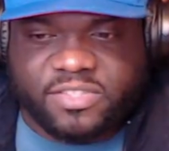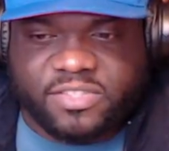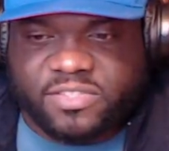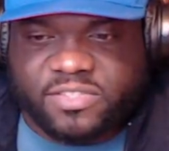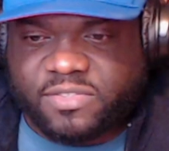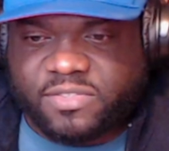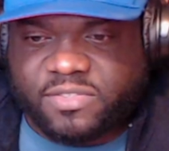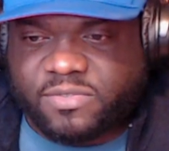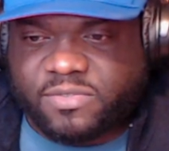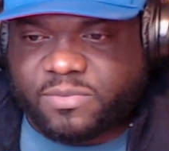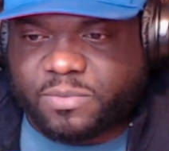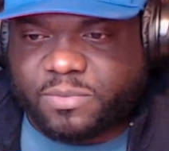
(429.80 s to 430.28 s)

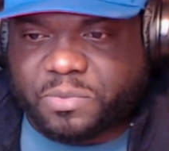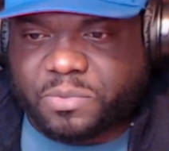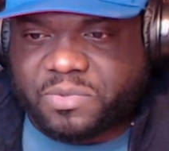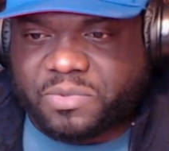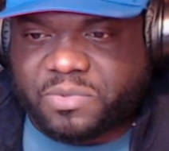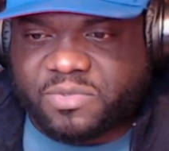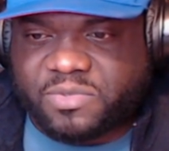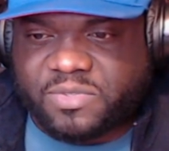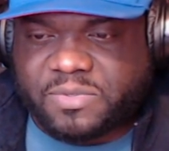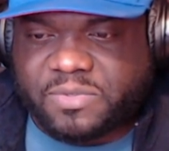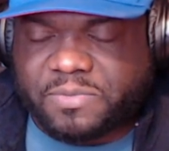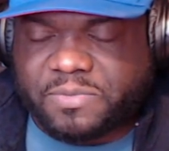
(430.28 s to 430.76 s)
It's
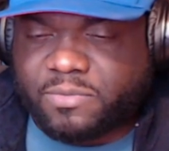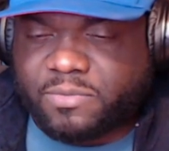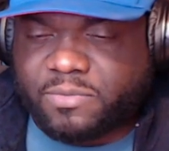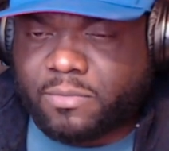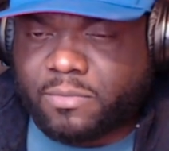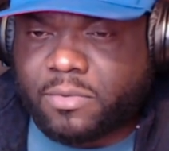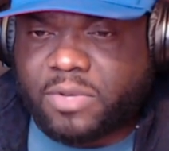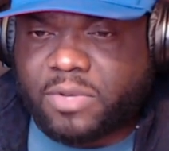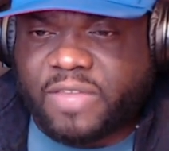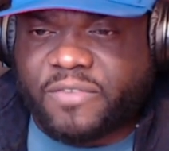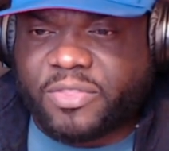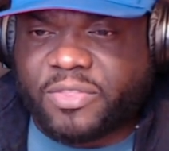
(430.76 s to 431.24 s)

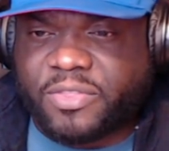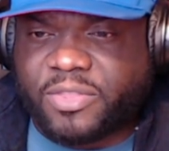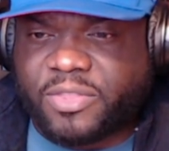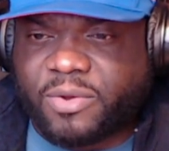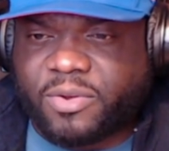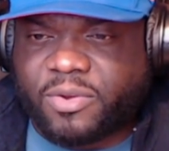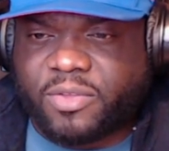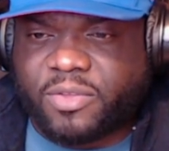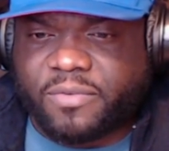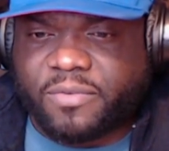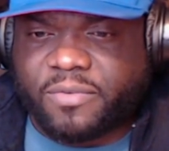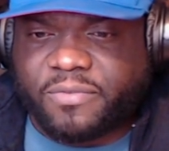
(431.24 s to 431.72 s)

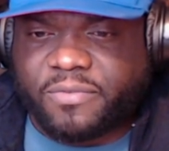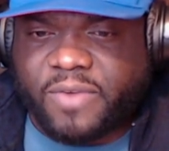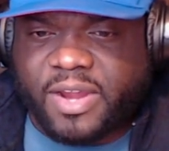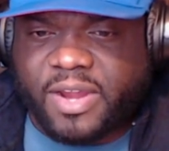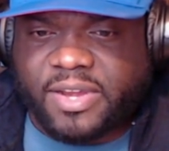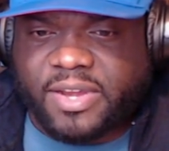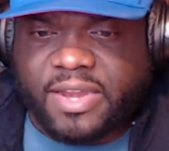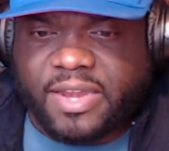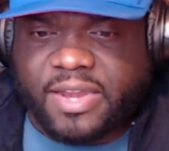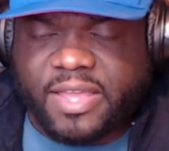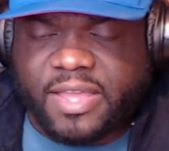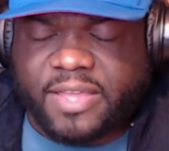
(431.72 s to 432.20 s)
11:30 on a
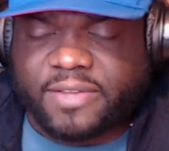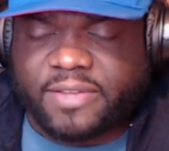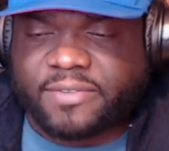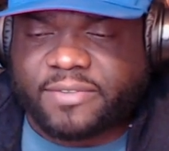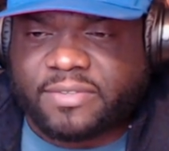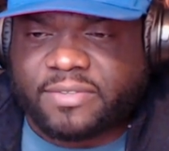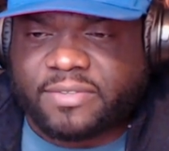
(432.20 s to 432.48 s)
Friday night.